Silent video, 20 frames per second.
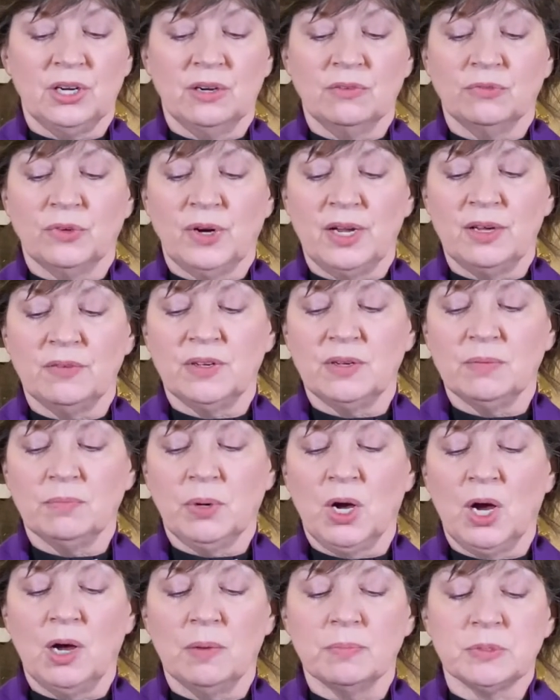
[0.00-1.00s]
of waving
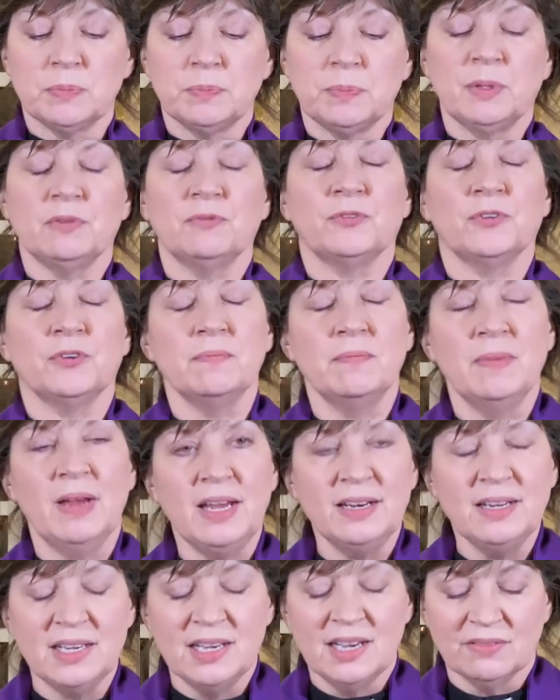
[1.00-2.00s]
palms, but for
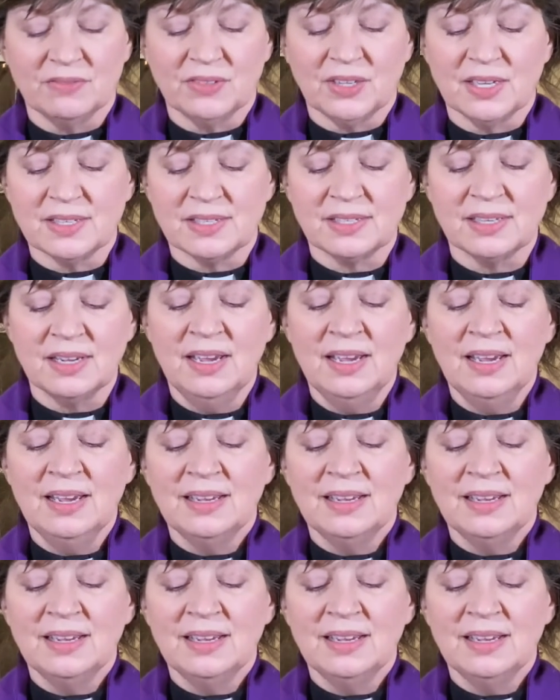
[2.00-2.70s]
many of us,